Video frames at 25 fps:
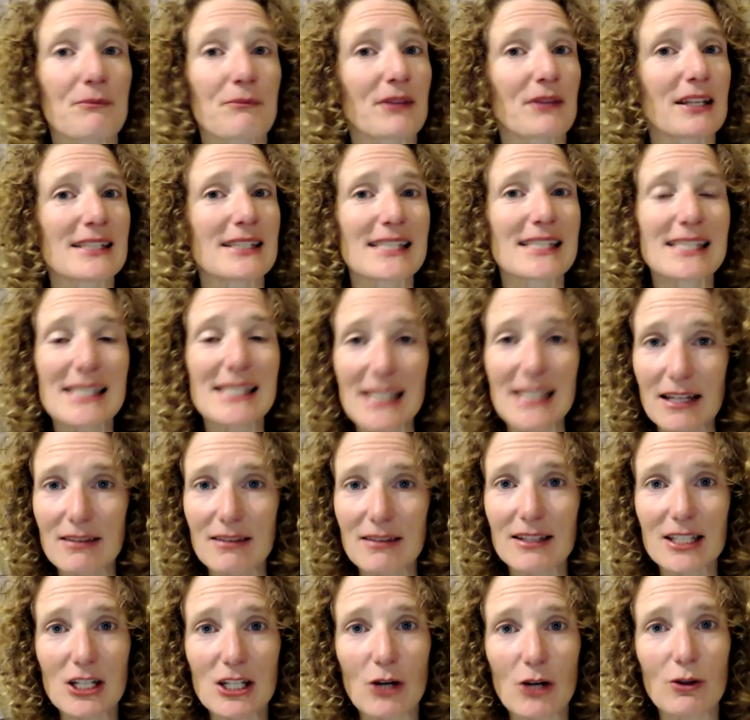There's
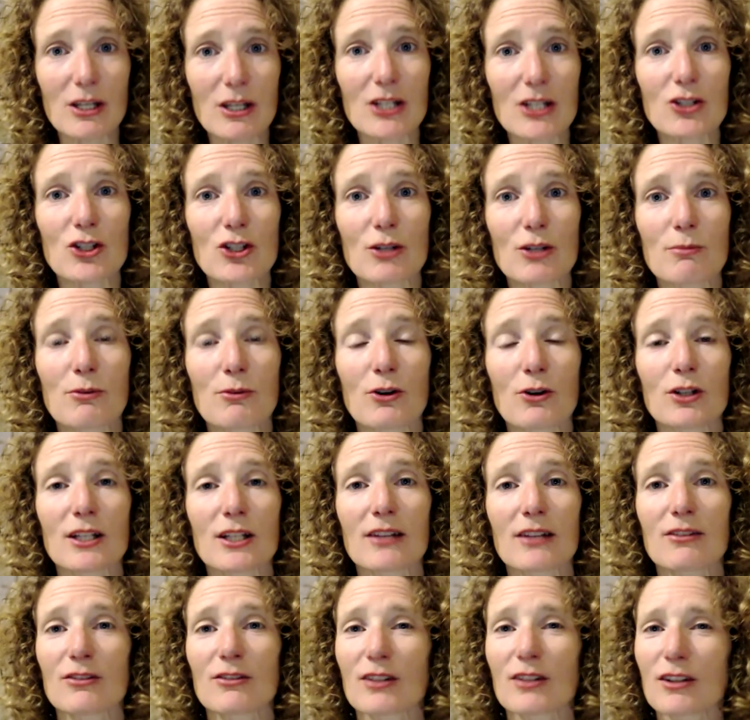nothing going into your
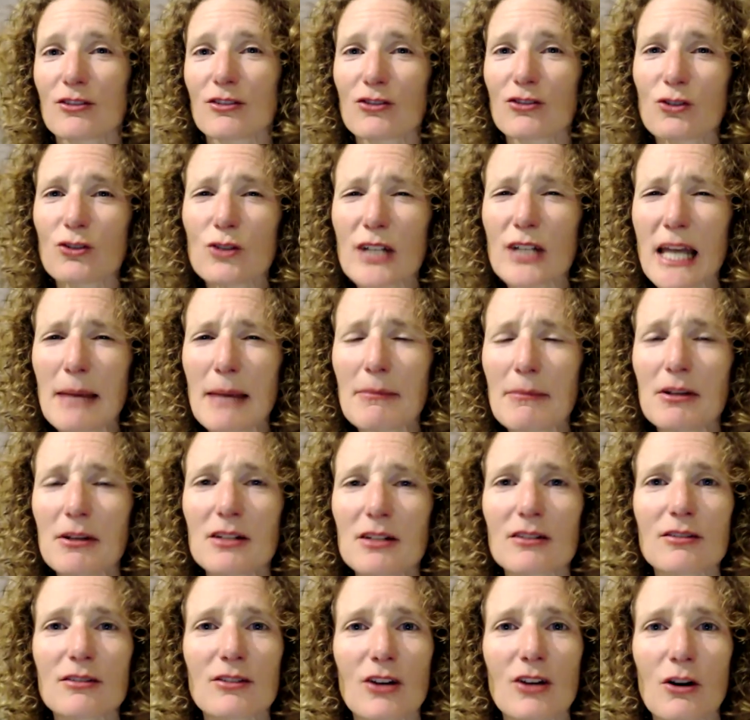body. So there's no
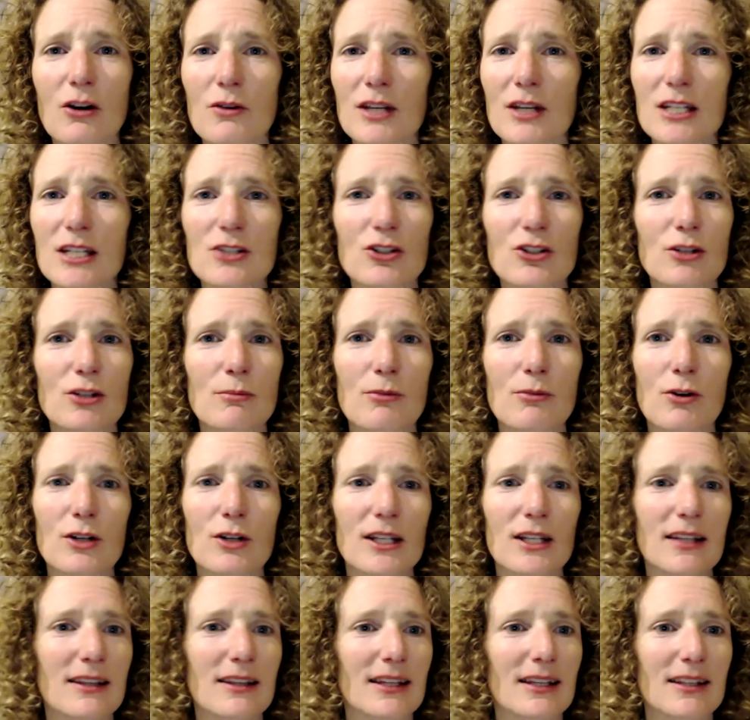chemicals going into your
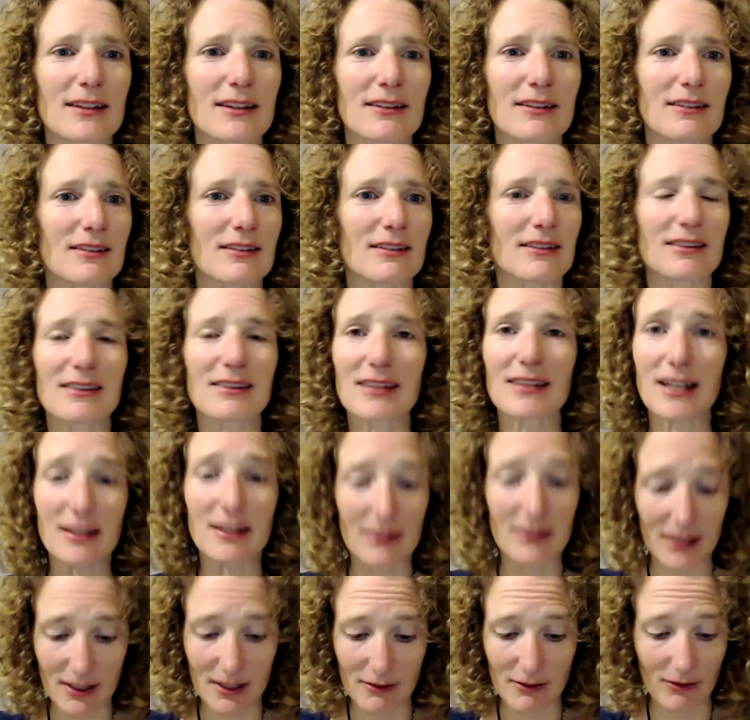body. There's
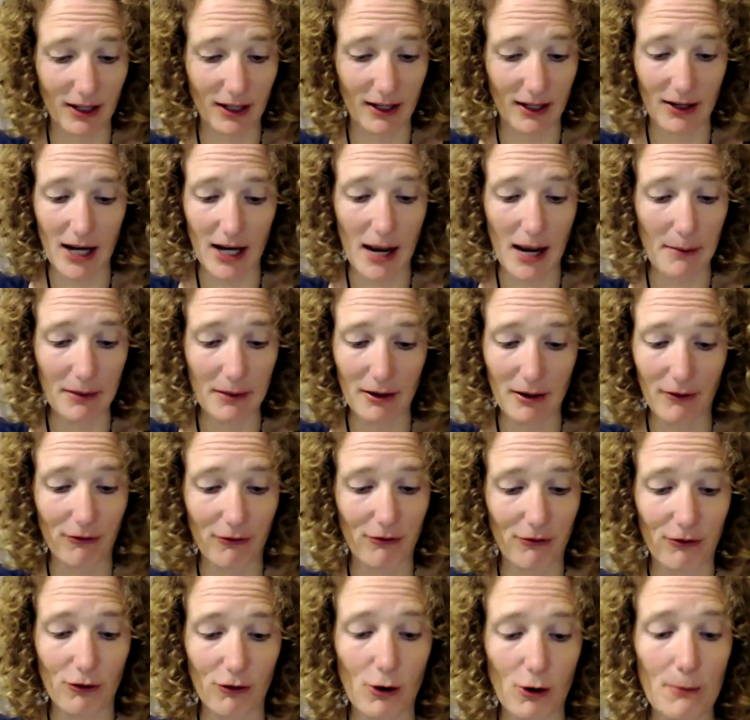nothing coming
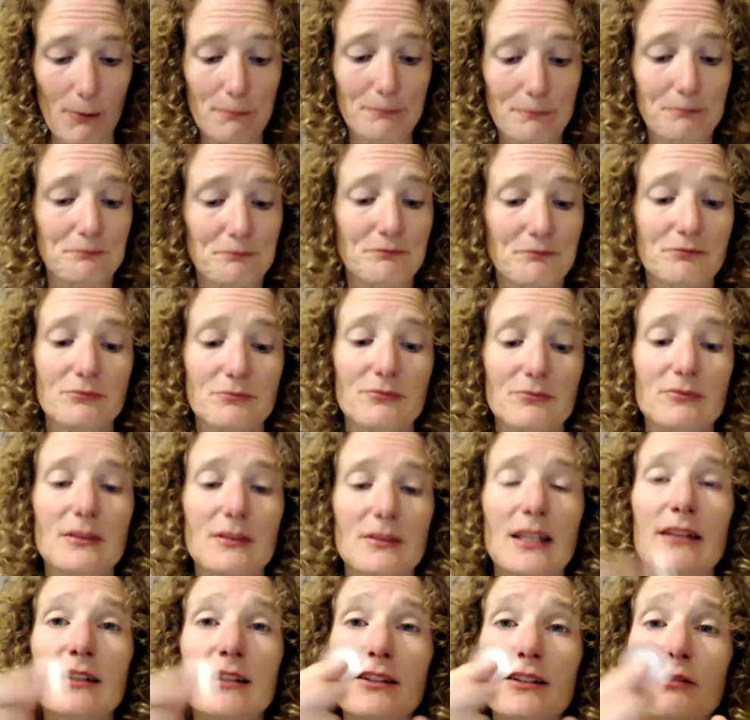from
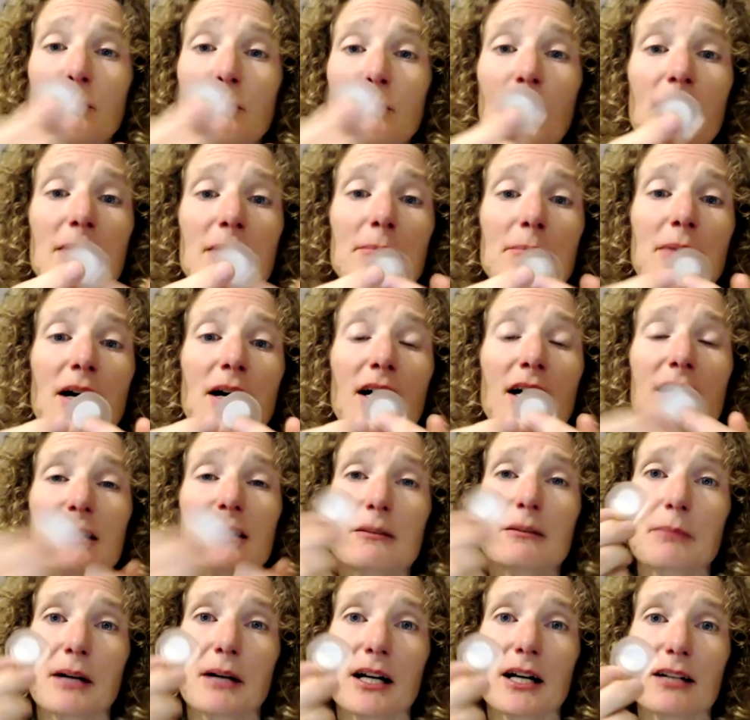this white part
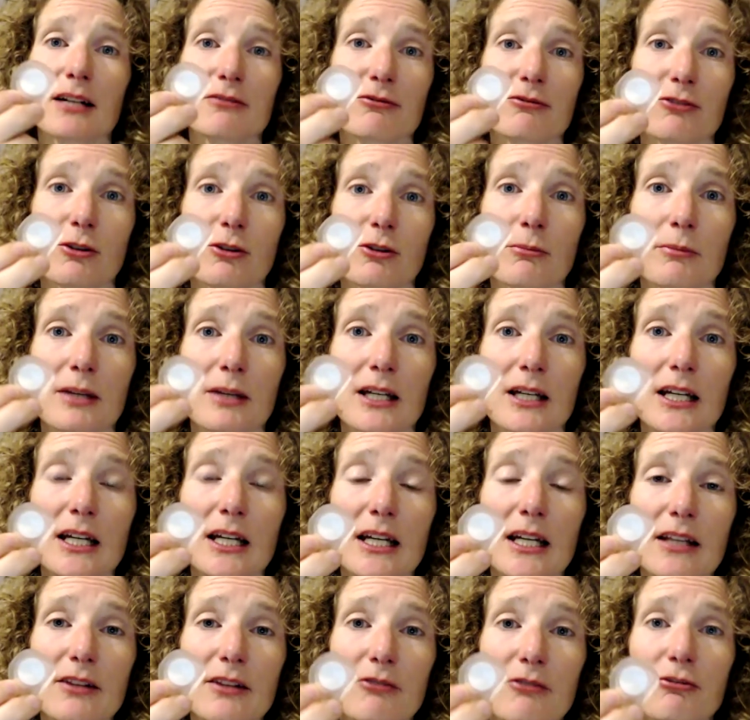apart from
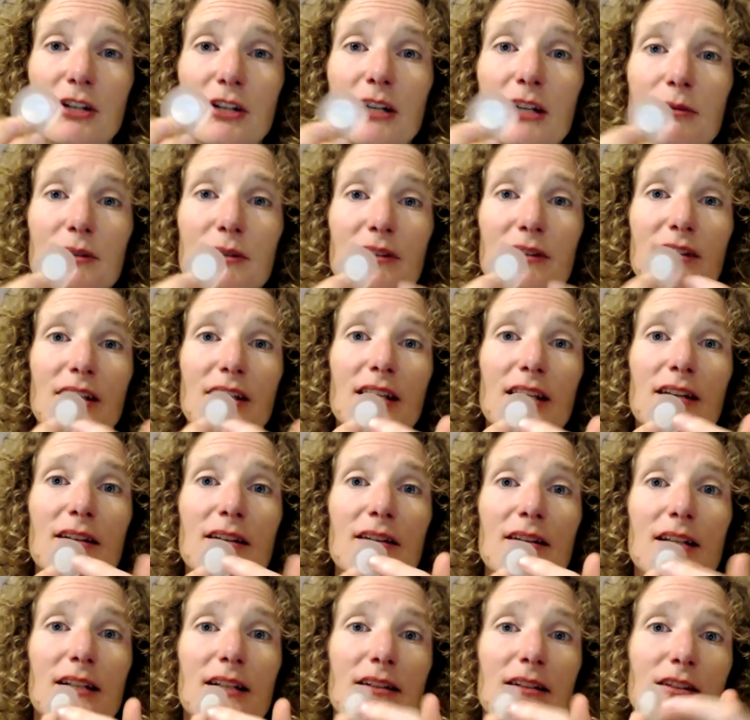the
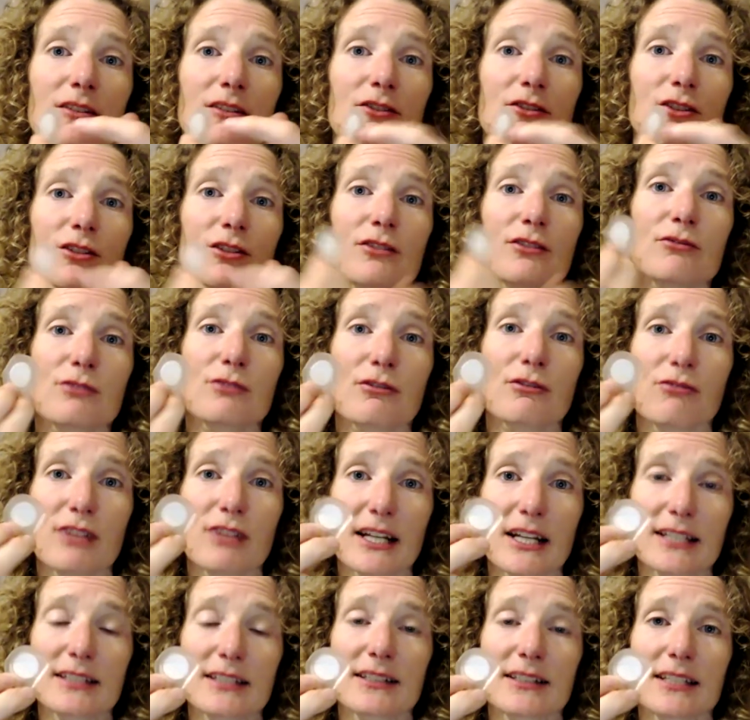frequency that is just
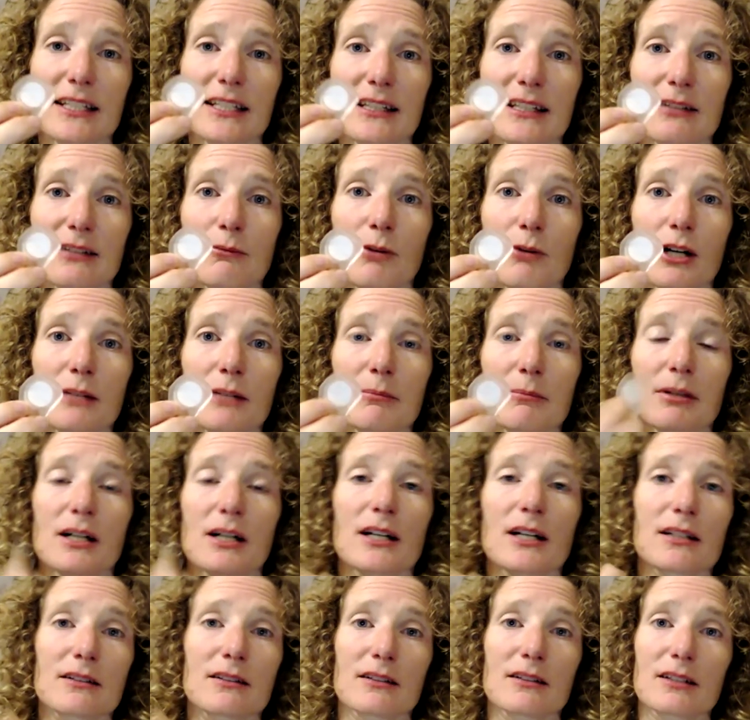reflected in the white
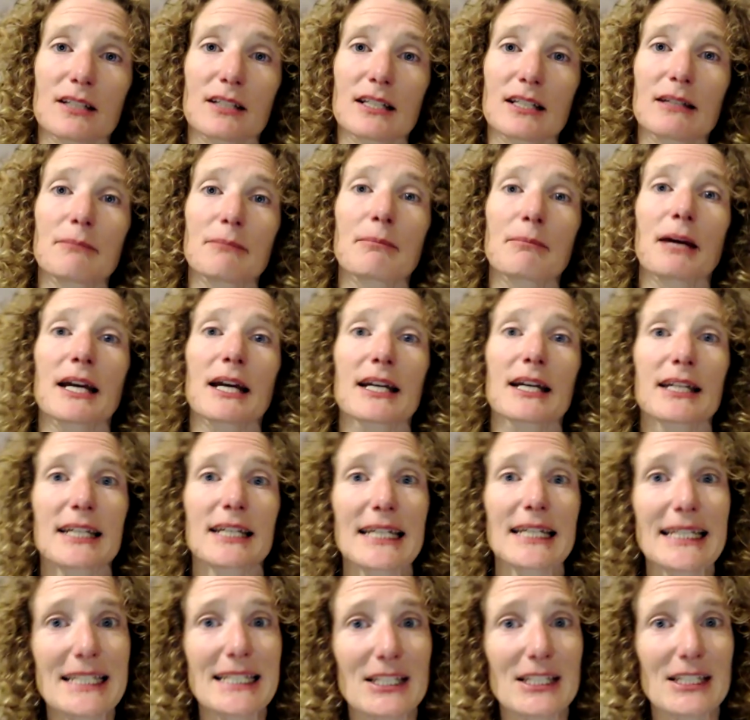part back
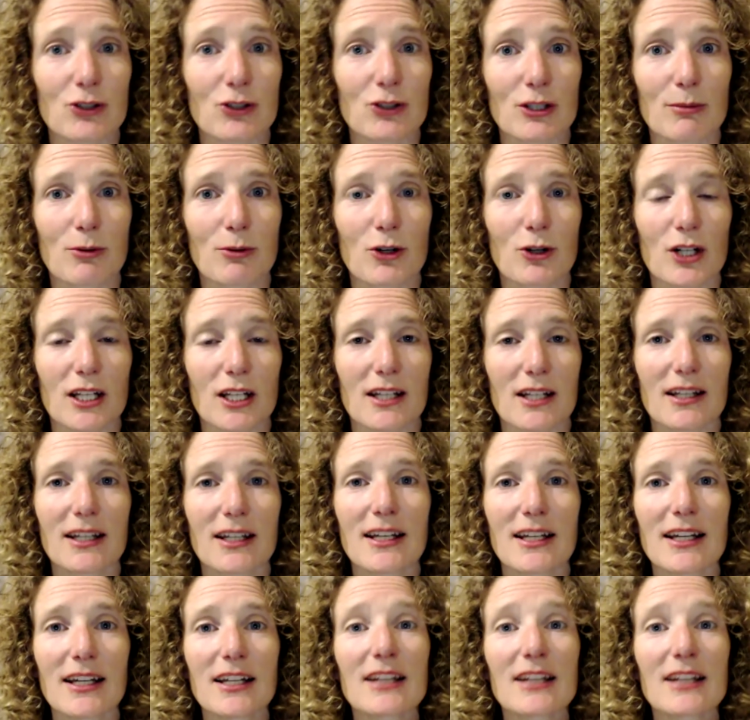into your body.